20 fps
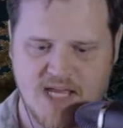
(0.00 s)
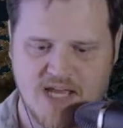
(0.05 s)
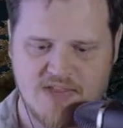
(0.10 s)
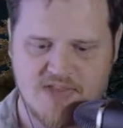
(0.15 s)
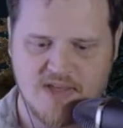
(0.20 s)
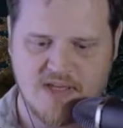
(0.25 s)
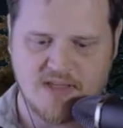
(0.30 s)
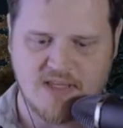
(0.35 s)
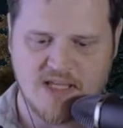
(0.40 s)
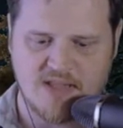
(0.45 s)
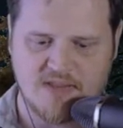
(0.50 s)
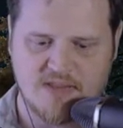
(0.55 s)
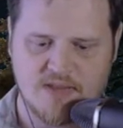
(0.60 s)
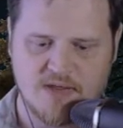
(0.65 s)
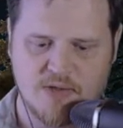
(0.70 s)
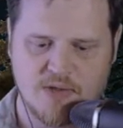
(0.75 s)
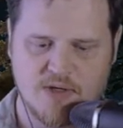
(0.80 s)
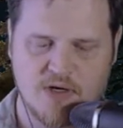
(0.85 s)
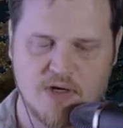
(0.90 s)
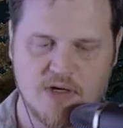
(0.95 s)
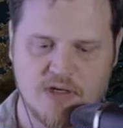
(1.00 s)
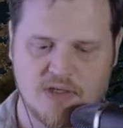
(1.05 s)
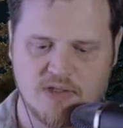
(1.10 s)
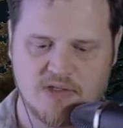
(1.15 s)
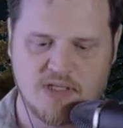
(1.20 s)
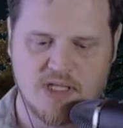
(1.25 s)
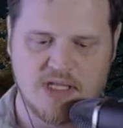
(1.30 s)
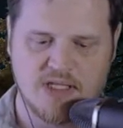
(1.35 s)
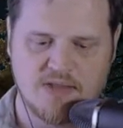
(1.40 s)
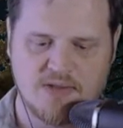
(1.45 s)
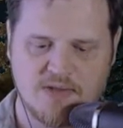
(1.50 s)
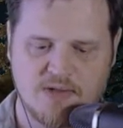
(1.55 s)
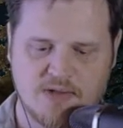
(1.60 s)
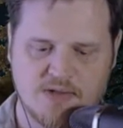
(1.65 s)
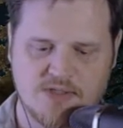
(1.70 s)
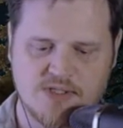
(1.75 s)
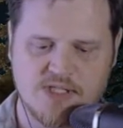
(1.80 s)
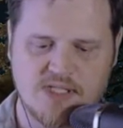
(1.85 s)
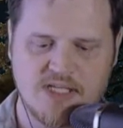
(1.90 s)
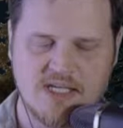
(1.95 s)
I think that
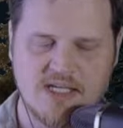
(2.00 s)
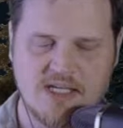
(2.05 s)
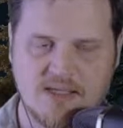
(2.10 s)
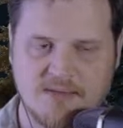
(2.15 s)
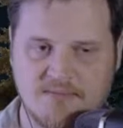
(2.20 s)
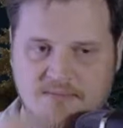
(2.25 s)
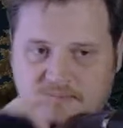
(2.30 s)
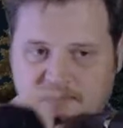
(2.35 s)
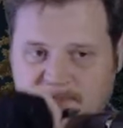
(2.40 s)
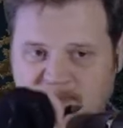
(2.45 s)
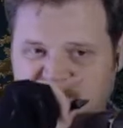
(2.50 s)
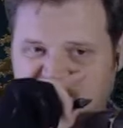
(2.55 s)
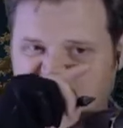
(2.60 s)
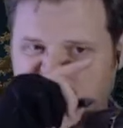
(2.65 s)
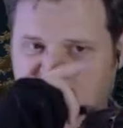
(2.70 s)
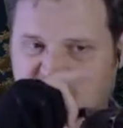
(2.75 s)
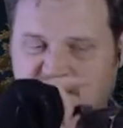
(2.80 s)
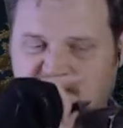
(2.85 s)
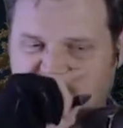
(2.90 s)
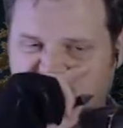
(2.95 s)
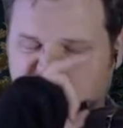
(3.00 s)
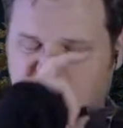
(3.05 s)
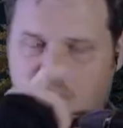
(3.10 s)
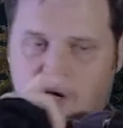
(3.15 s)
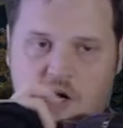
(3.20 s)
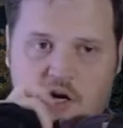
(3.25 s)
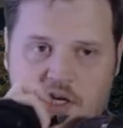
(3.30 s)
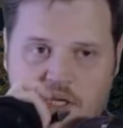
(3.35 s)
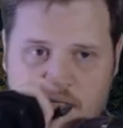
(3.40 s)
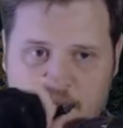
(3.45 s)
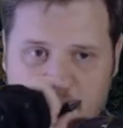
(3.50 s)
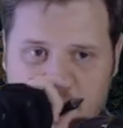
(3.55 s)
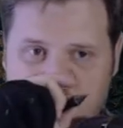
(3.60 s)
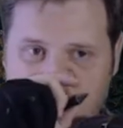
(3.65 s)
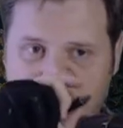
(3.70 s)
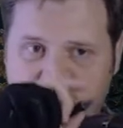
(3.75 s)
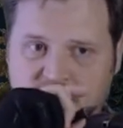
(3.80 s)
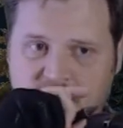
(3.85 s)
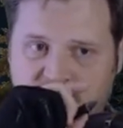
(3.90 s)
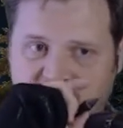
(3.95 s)
there's the
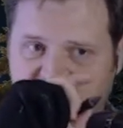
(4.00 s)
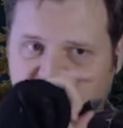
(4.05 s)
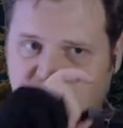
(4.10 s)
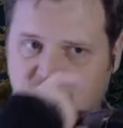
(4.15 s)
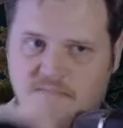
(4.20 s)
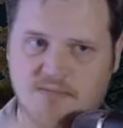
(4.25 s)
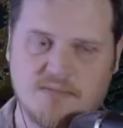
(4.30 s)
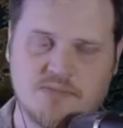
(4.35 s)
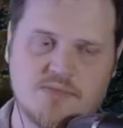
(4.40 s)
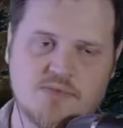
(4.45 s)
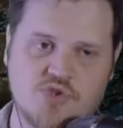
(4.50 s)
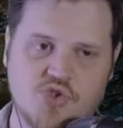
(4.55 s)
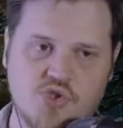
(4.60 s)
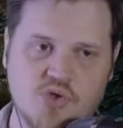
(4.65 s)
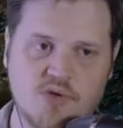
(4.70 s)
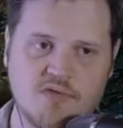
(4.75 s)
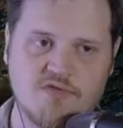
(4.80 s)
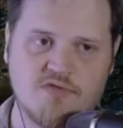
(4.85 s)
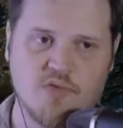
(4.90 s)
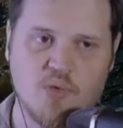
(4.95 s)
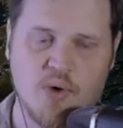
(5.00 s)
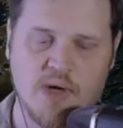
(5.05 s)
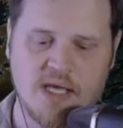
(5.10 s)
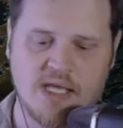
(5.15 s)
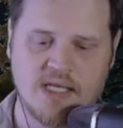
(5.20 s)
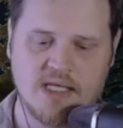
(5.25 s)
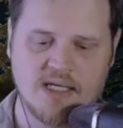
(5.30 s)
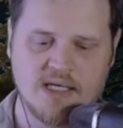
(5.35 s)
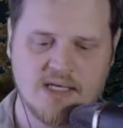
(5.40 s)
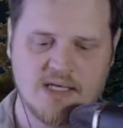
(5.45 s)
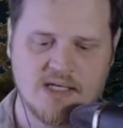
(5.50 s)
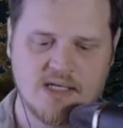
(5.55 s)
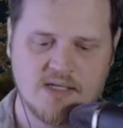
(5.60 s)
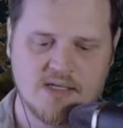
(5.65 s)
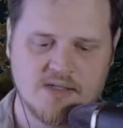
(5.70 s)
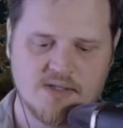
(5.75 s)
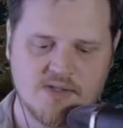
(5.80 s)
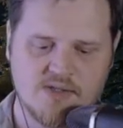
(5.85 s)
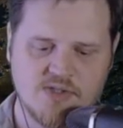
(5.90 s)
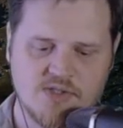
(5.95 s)
argument to avoid
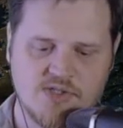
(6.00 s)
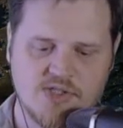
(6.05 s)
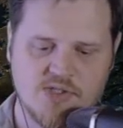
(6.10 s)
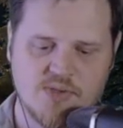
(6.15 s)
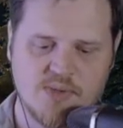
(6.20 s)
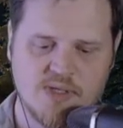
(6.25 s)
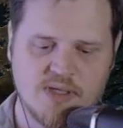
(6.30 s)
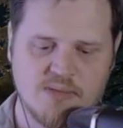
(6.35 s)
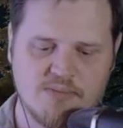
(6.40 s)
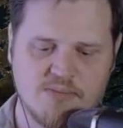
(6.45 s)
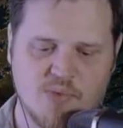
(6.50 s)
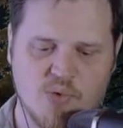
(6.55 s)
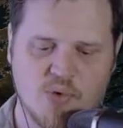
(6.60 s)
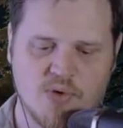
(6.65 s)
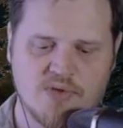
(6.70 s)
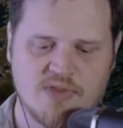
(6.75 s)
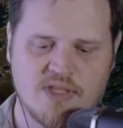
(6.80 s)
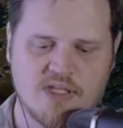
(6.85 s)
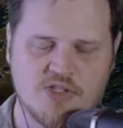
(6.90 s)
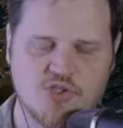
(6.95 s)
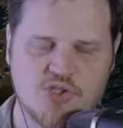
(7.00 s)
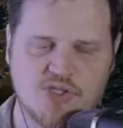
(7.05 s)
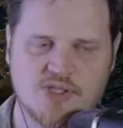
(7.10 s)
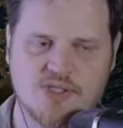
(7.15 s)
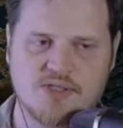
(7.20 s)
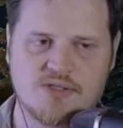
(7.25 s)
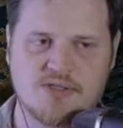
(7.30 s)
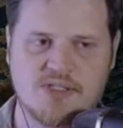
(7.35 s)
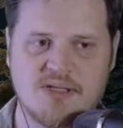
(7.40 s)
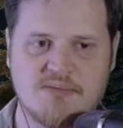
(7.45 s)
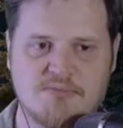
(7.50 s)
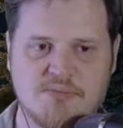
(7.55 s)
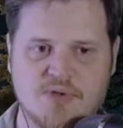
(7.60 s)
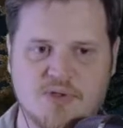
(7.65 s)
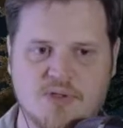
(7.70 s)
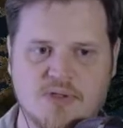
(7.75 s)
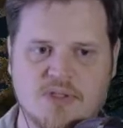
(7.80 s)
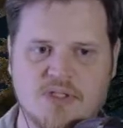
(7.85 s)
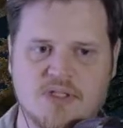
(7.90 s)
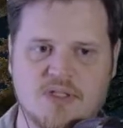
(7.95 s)
doing more than just
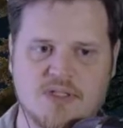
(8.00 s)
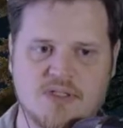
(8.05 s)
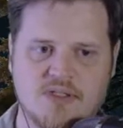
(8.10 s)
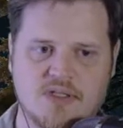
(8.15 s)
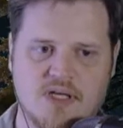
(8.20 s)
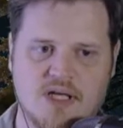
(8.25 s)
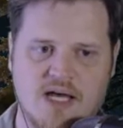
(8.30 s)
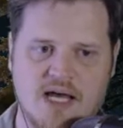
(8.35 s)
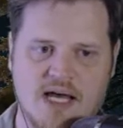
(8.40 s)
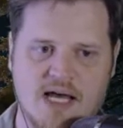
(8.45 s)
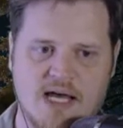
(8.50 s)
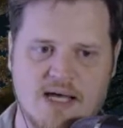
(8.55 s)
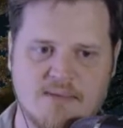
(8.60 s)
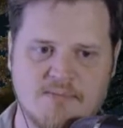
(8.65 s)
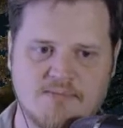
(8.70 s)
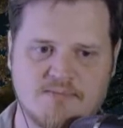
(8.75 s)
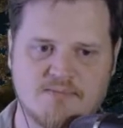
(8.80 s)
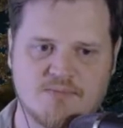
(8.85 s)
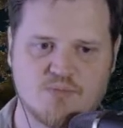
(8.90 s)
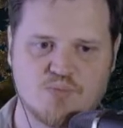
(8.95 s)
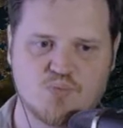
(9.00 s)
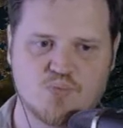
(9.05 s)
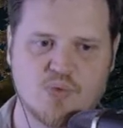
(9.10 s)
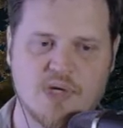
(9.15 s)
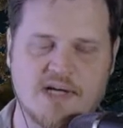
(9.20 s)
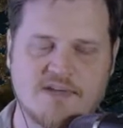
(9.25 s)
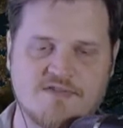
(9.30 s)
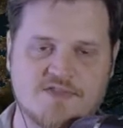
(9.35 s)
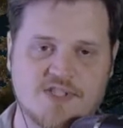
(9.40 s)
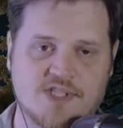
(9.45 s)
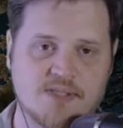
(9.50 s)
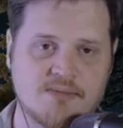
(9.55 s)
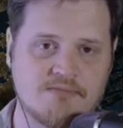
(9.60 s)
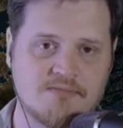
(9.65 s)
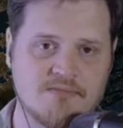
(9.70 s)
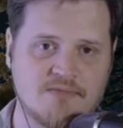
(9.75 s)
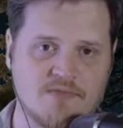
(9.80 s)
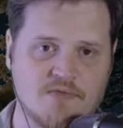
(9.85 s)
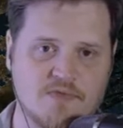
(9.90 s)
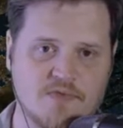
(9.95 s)
simple roughs
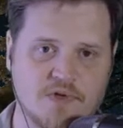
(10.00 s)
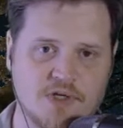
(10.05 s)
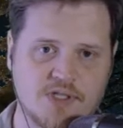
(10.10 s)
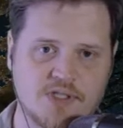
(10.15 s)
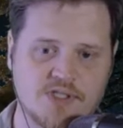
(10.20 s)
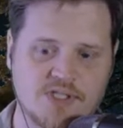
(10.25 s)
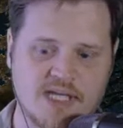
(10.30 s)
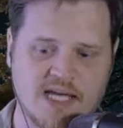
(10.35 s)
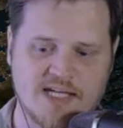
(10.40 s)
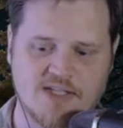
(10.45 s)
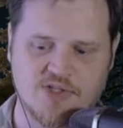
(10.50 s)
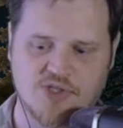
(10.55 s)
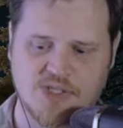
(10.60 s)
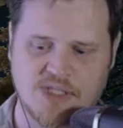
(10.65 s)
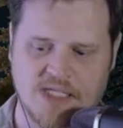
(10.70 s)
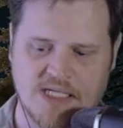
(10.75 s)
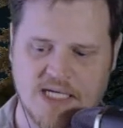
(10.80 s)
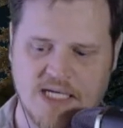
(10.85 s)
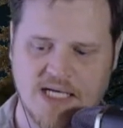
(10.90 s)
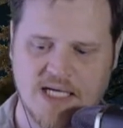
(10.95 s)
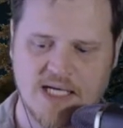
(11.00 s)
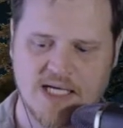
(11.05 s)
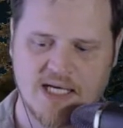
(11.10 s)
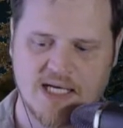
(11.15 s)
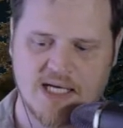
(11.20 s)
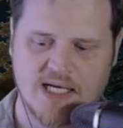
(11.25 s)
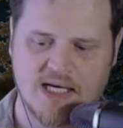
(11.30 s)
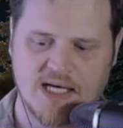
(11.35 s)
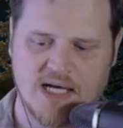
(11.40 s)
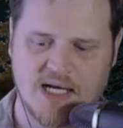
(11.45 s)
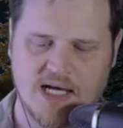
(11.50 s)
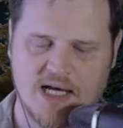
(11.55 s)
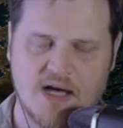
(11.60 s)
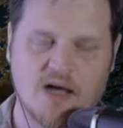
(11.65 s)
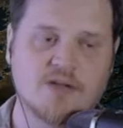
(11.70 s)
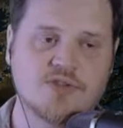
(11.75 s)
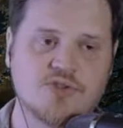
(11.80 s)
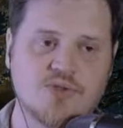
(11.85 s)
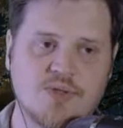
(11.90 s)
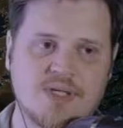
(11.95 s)
for your sketch.
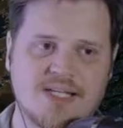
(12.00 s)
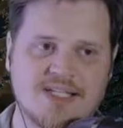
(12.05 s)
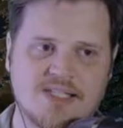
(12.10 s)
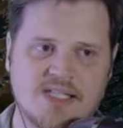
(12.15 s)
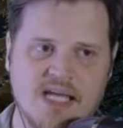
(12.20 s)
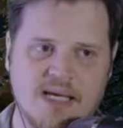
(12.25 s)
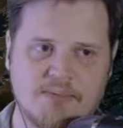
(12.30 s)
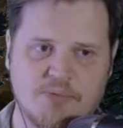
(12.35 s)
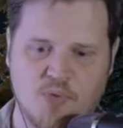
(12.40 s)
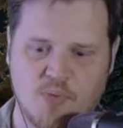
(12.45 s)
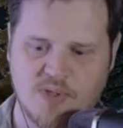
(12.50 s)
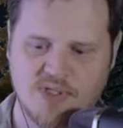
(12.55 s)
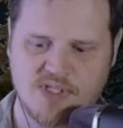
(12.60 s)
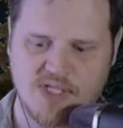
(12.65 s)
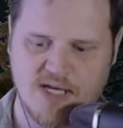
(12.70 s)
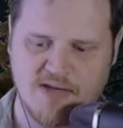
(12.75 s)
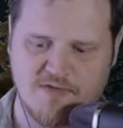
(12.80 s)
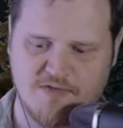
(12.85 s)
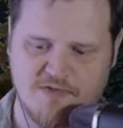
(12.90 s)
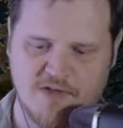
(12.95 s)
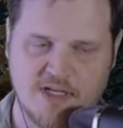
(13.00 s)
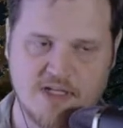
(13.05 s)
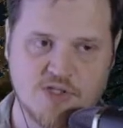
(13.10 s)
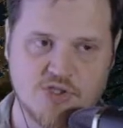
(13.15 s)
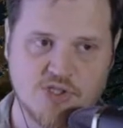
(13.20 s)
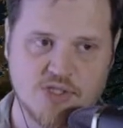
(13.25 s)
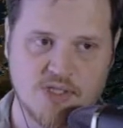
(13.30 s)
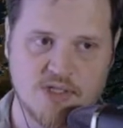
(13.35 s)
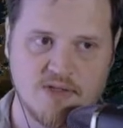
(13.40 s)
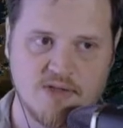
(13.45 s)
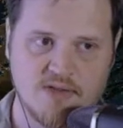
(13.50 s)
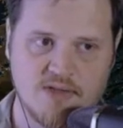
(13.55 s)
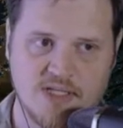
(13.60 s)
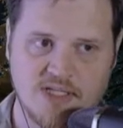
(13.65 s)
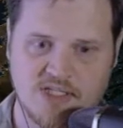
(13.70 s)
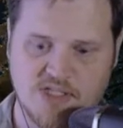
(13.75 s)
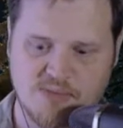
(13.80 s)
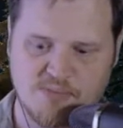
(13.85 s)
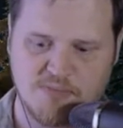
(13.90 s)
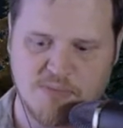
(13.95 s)
I'll do an example once I finish
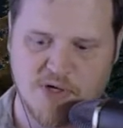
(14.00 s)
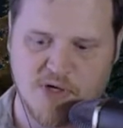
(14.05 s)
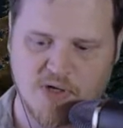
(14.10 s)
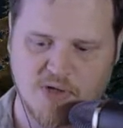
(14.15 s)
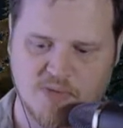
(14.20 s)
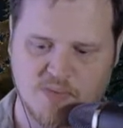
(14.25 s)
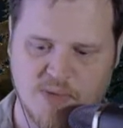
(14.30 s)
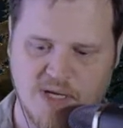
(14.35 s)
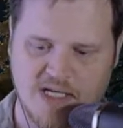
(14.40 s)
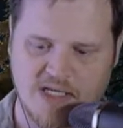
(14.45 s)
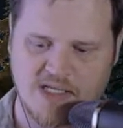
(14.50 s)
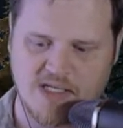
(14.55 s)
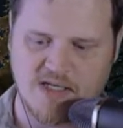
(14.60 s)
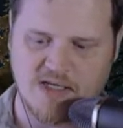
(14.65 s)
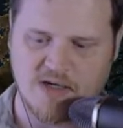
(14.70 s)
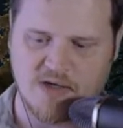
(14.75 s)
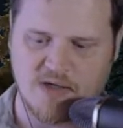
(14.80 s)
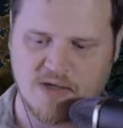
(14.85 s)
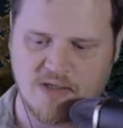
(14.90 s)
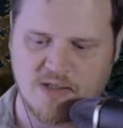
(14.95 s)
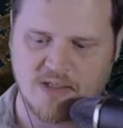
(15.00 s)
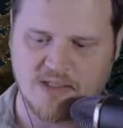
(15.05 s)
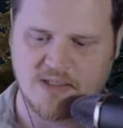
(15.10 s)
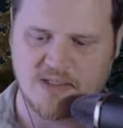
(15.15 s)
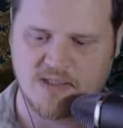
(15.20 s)
this part right here,